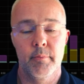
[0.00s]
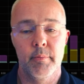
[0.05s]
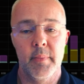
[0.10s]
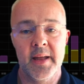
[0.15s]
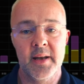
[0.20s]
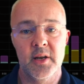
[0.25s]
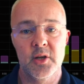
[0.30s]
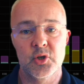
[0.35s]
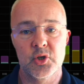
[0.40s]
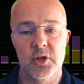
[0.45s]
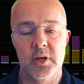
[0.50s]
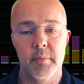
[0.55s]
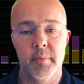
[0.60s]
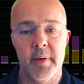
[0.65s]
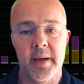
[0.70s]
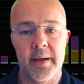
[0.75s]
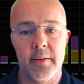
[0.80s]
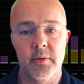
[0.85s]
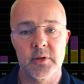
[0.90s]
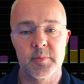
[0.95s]
energy and
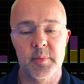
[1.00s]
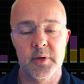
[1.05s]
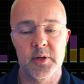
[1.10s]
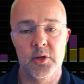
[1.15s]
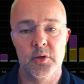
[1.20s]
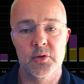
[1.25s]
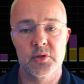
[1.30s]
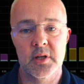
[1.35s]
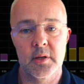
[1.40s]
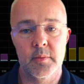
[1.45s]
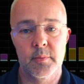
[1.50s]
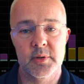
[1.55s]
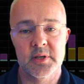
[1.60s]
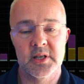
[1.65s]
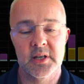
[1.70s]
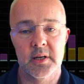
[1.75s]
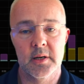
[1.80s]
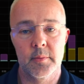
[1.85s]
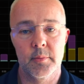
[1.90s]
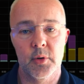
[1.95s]
power has been used at a
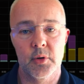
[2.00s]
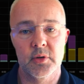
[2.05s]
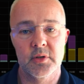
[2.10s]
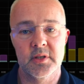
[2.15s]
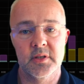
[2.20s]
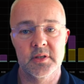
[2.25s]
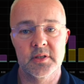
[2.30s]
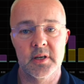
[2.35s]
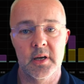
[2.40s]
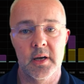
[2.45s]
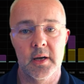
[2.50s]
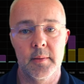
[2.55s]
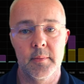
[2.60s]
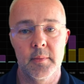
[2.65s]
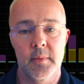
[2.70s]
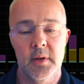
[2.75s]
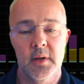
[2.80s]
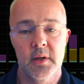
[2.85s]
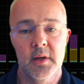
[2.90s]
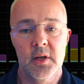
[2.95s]
particular point in time.
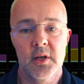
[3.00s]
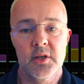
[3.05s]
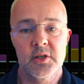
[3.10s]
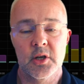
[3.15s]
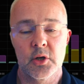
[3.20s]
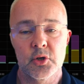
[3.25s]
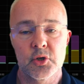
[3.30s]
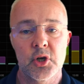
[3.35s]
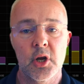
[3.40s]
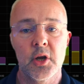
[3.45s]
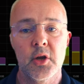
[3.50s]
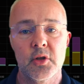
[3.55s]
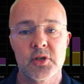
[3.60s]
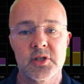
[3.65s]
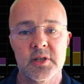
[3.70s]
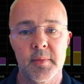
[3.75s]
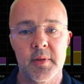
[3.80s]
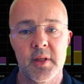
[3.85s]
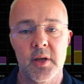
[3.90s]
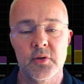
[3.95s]
So I'll show you
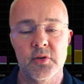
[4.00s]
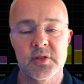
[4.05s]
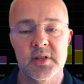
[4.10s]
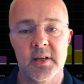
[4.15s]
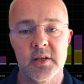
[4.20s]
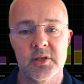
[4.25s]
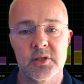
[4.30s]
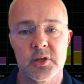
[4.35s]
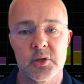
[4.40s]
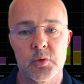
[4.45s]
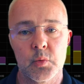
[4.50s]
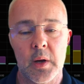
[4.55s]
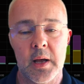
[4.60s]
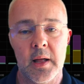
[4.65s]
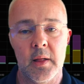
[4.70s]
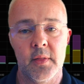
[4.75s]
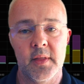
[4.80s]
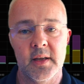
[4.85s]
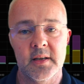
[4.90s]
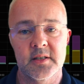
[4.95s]
some of those things as
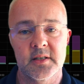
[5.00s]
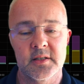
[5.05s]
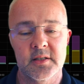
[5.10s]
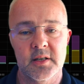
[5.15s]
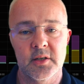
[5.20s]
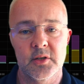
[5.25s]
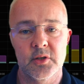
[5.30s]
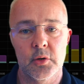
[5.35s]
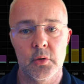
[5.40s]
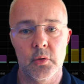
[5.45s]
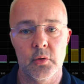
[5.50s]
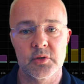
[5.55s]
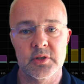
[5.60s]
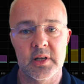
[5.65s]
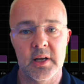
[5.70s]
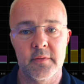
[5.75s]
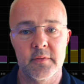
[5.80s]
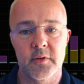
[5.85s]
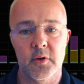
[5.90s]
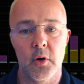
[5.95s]
well, the existing tools
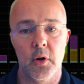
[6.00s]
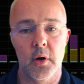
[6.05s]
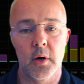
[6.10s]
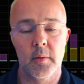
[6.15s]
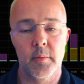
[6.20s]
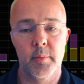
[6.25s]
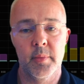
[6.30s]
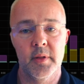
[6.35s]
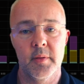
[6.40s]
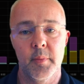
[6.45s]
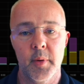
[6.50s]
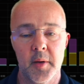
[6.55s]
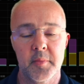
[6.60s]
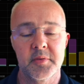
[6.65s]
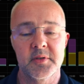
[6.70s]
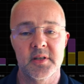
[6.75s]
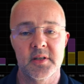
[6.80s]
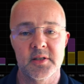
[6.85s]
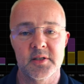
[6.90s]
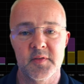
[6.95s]
that I've got, but the
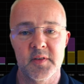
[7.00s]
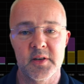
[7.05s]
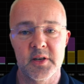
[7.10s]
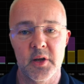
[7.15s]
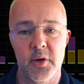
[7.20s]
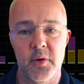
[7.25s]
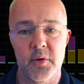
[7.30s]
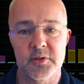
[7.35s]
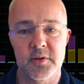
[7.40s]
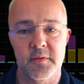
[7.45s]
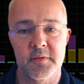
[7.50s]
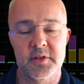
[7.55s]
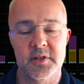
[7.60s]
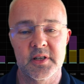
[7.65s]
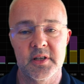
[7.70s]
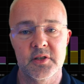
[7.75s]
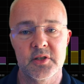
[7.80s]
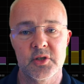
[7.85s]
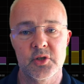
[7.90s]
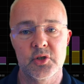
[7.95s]
purpose of this video is
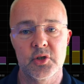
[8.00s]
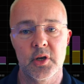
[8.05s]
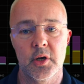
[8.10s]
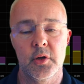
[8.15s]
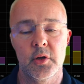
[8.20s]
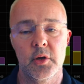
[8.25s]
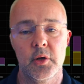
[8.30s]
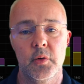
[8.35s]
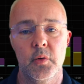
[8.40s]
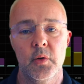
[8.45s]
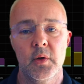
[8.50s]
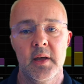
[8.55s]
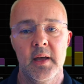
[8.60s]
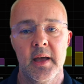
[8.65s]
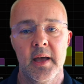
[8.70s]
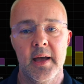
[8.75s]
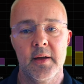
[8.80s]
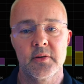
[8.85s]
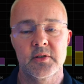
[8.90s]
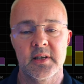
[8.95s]
obviously to show you
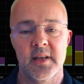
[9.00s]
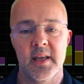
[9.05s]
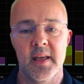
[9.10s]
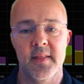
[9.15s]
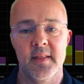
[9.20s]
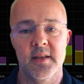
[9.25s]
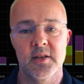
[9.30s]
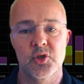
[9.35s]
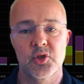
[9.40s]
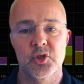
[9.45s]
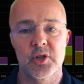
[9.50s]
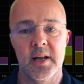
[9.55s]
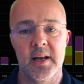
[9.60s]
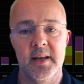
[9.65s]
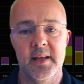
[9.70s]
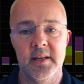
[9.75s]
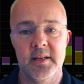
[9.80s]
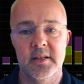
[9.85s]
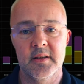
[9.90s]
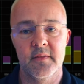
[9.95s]
how to get this
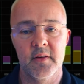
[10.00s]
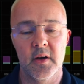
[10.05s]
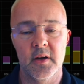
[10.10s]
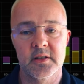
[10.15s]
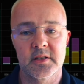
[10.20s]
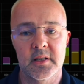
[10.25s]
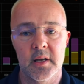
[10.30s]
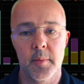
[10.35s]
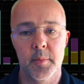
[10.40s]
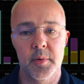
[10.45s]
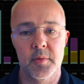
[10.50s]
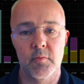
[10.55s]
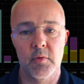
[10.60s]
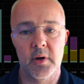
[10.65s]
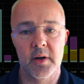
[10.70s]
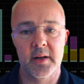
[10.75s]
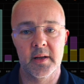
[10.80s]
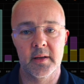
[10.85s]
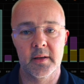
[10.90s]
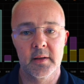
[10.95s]
Shelly device up and
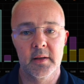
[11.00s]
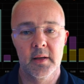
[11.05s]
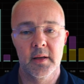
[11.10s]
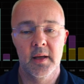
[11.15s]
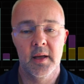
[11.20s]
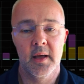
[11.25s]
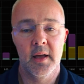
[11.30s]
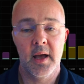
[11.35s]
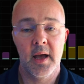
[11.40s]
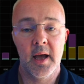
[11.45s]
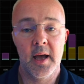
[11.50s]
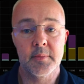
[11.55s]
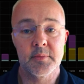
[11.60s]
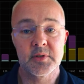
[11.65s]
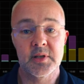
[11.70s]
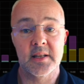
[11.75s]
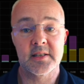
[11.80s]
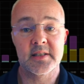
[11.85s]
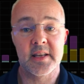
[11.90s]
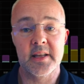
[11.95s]
running.
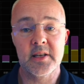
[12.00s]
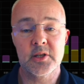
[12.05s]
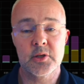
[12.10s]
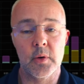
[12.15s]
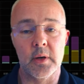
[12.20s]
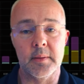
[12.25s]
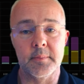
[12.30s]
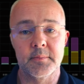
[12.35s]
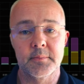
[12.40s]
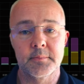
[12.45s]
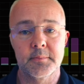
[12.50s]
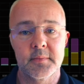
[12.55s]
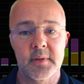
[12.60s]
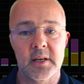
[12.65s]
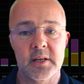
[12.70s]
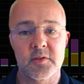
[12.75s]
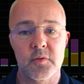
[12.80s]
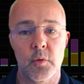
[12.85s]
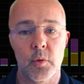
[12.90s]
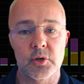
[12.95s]
So let's get into it.
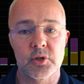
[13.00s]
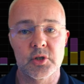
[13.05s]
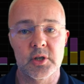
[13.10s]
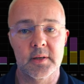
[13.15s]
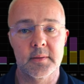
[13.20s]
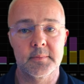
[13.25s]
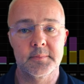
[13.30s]
Thanks for watching.